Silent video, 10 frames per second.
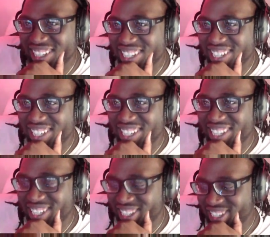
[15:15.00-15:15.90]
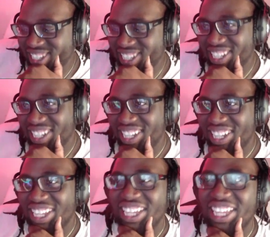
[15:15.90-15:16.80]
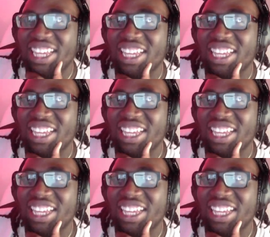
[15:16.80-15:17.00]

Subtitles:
(not speaking)